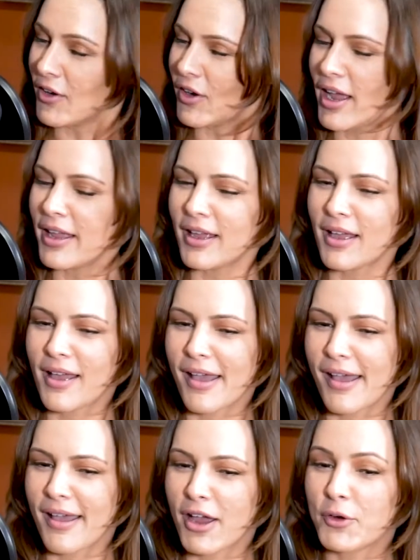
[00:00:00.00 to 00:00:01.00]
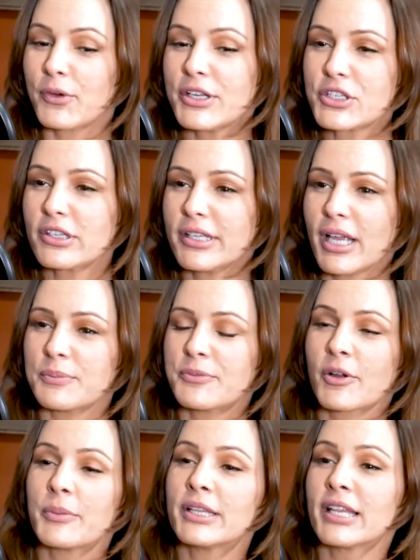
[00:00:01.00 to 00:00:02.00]
right. Originally, I'm
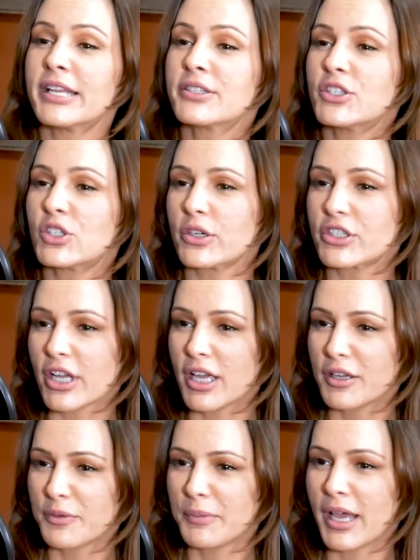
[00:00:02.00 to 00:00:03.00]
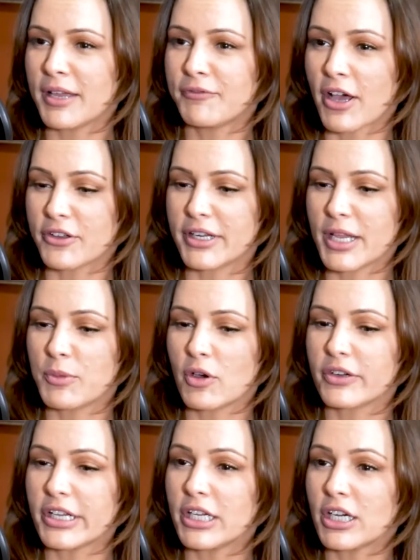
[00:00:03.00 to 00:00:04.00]
from Atlanta, Georgia. My father came
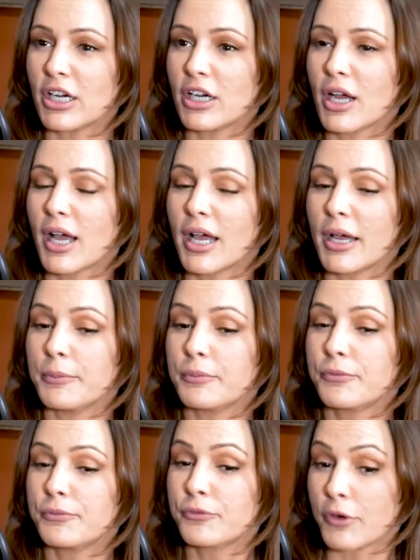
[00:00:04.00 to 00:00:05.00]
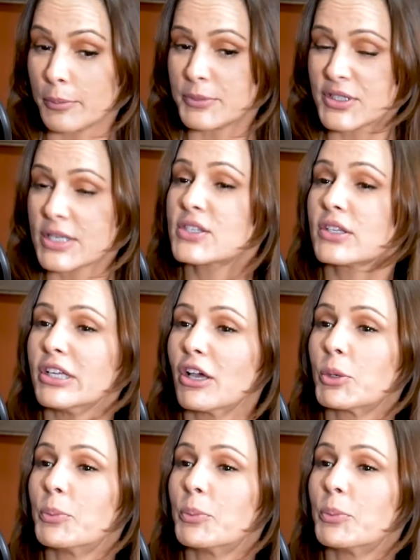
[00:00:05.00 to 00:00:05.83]
over here from Sicily on a